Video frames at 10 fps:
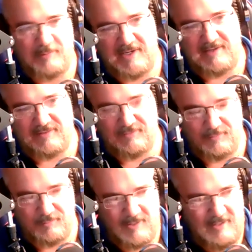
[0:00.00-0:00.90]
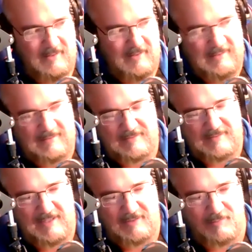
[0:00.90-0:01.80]
me to
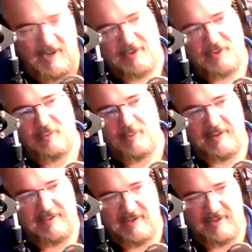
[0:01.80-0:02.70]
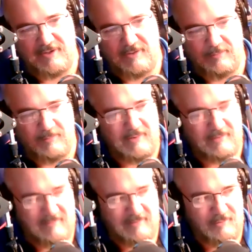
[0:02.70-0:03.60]
Colorado with him
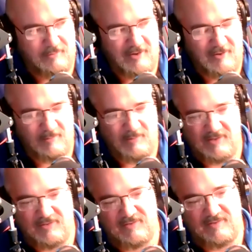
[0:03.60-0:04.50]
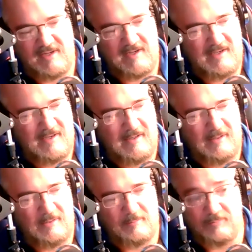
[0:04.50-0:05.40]
to do tournaments,
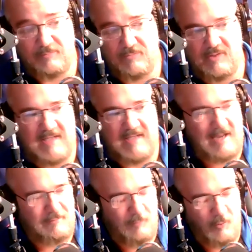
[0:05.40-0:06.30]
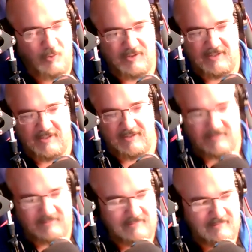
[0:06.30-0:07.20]
um, California.
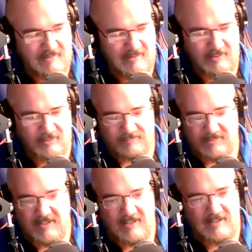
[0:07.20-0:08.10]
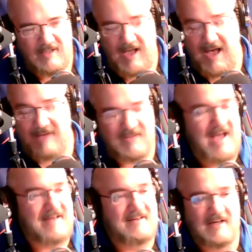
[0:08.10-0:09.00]
You know, I've
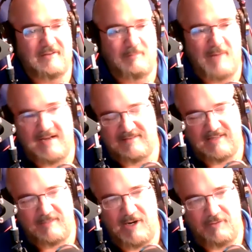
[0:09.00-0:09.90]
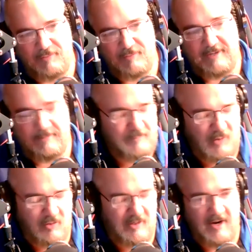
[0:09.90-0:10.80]
got nothing bad to say about Frank
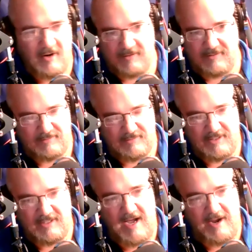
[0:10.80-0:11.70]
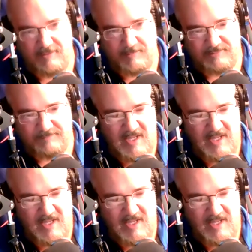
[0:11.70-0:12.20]
or Eric uh, Heinerman